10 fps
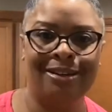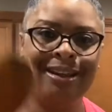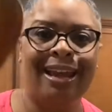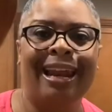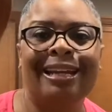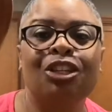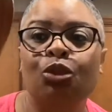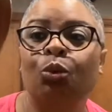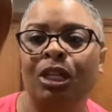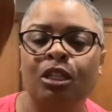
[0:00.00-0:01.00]
I don't like to use a
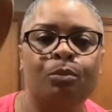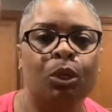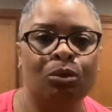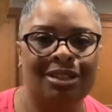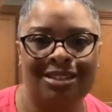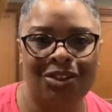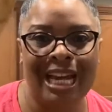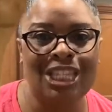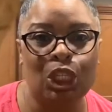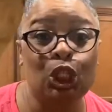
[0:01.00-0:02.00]
wooden spoon because they're
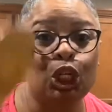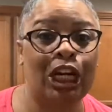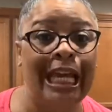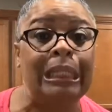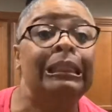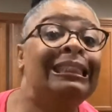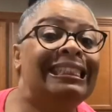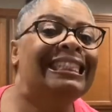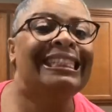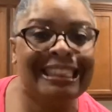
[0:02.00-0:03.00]
nice and sturdy.
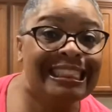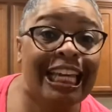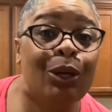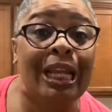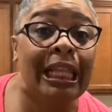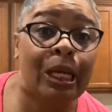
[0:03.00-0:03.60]
See you in a little